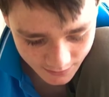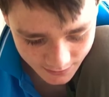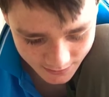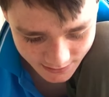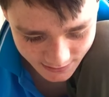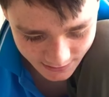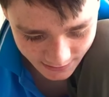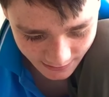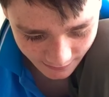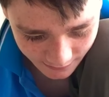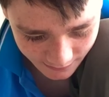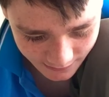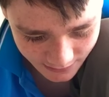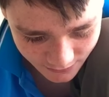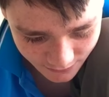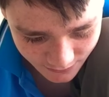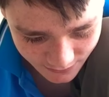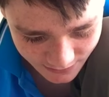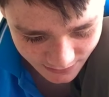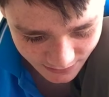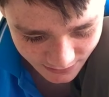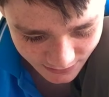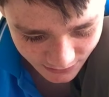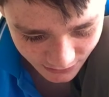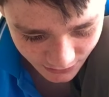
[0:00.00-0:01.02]
So yeah, this
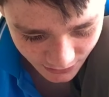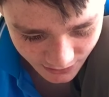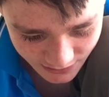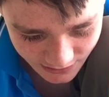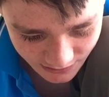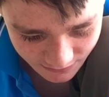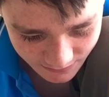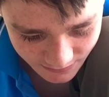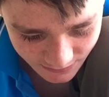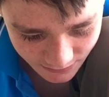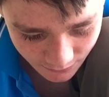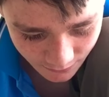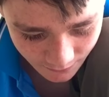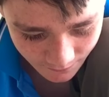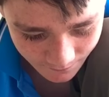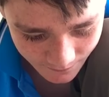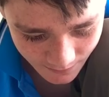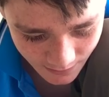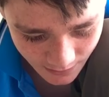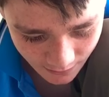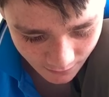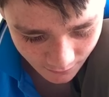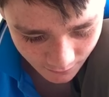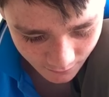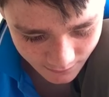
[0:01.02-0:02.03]
resistor goes in the middle.
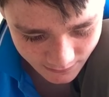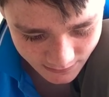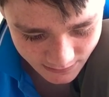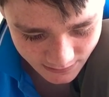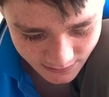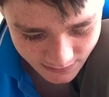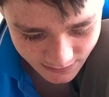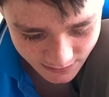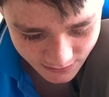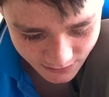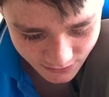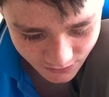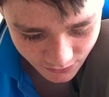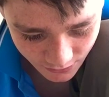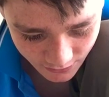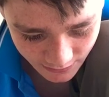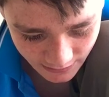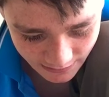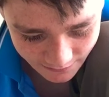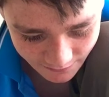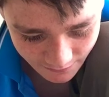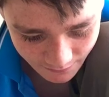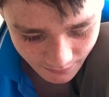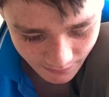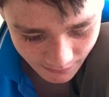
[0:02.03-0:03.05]
Resistors don't
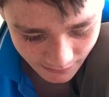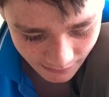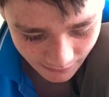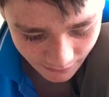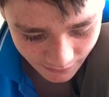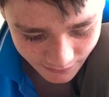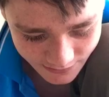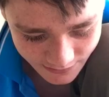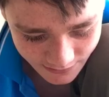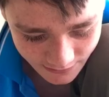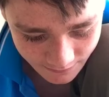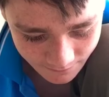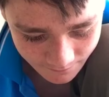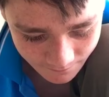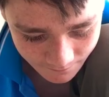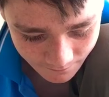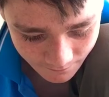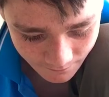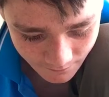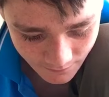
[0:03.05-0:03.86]
have a polarity.